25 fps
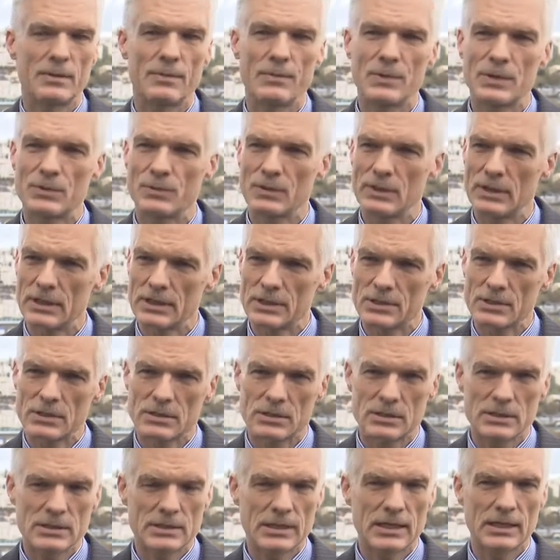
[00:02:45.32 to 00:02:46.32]
between
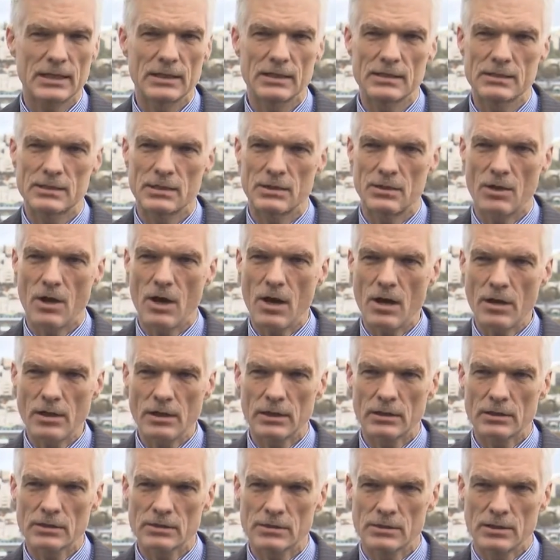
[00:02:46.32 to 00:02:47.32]
literacy skills and
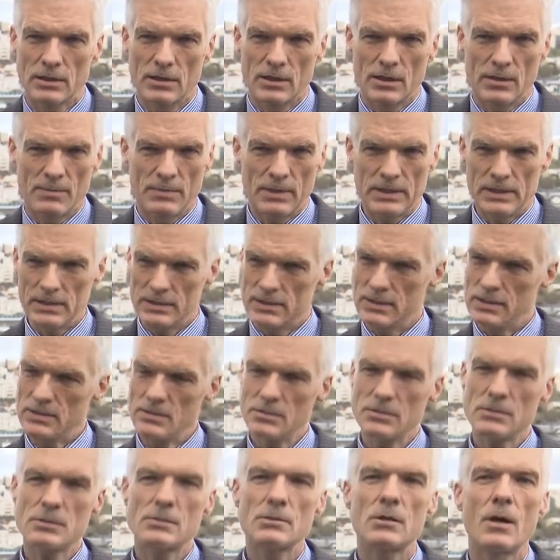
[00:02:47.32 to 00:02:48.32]
earnings. But it
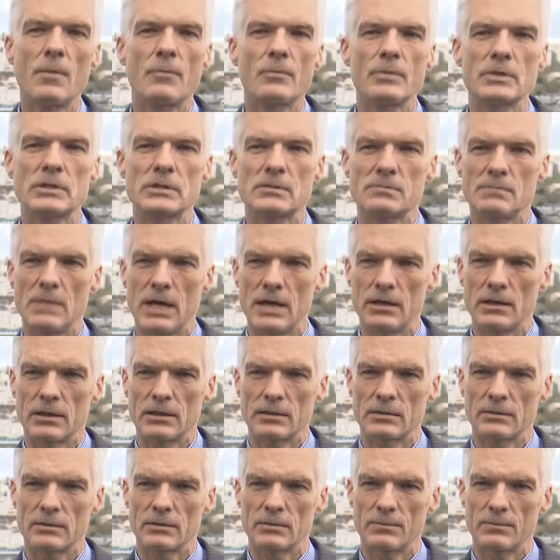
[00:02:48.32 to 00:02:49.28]
doesn't stop with money.